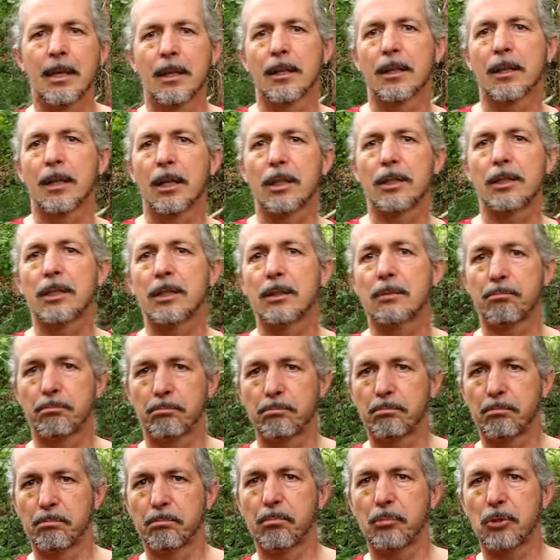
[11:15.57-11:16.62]
let's
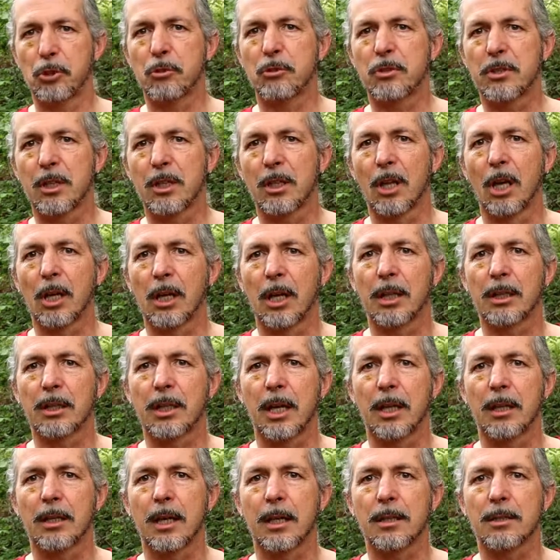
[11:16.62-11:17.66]
use the lung
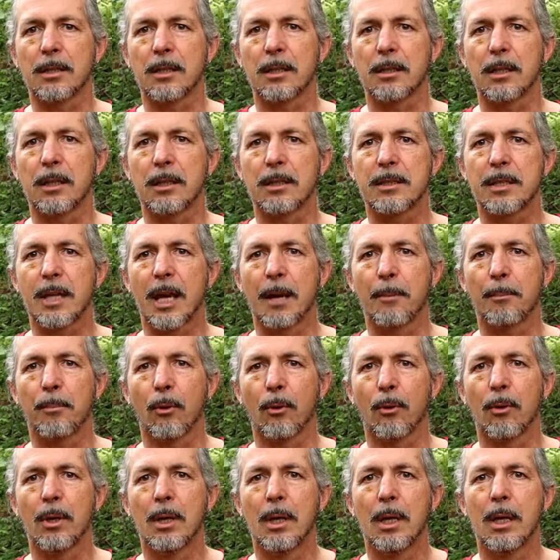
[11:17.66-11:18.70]
again as an
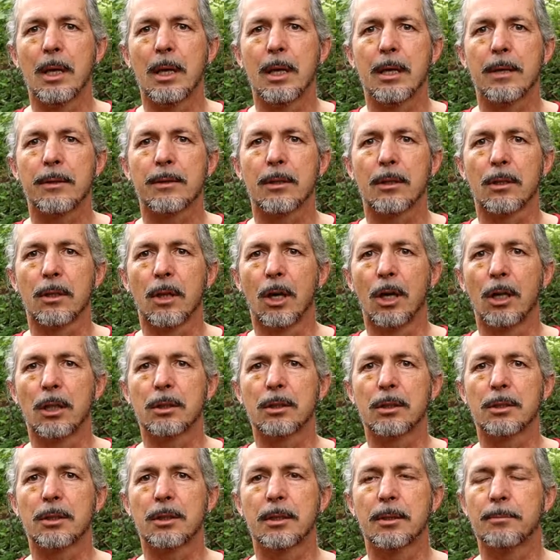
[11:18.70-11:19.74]
example. The
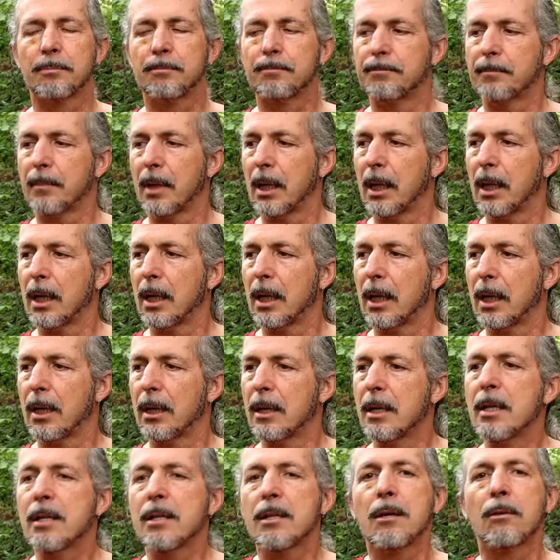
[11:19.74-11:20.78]
lungs,
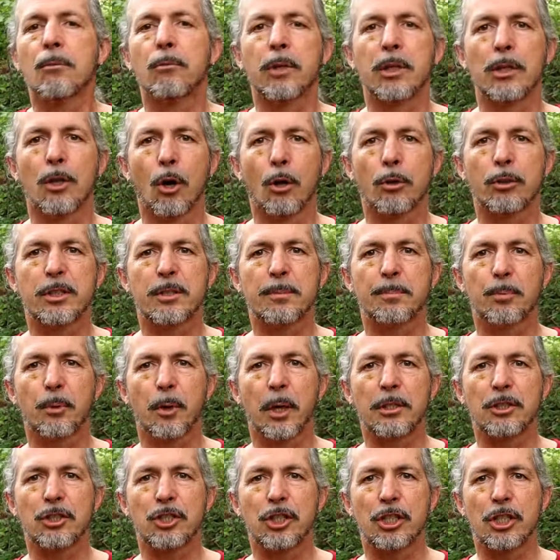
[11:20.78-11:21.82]
we know,
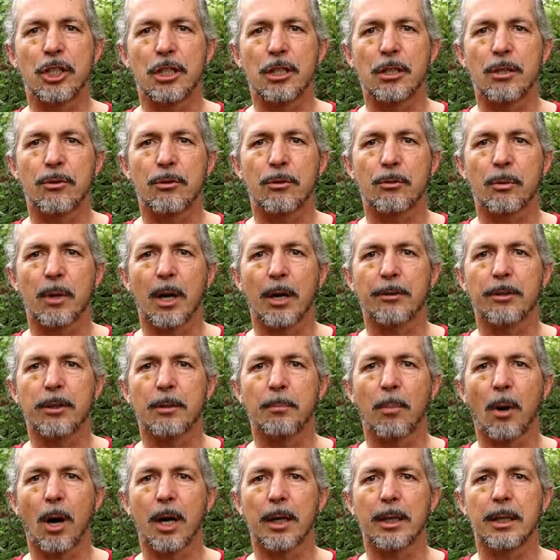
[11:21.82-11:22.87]
spread chi throughout the
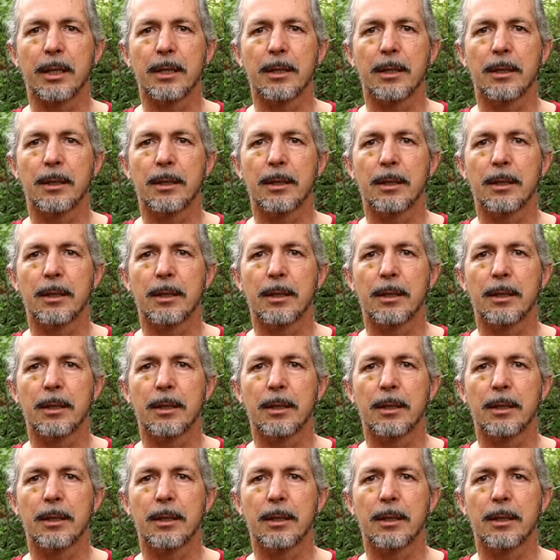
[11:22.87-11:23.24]
body.